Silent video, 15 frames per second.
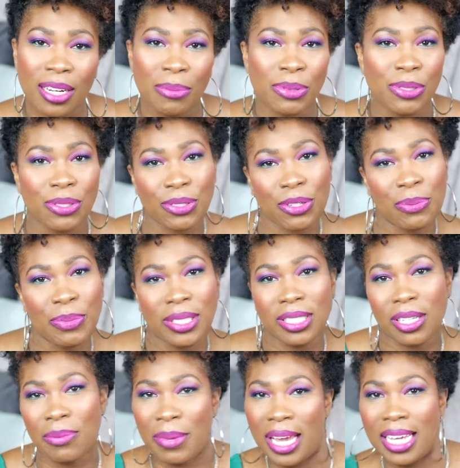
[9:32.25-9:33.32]
I'm sure it's gonna be
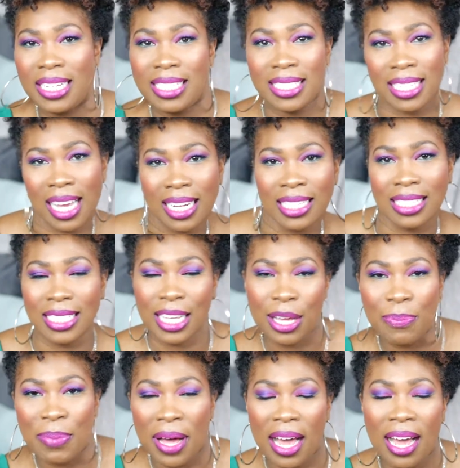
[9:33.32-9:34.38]
some 80s, 90s
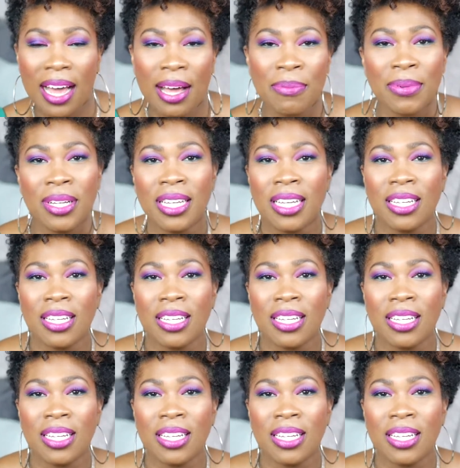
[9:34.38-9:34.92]
hip hop.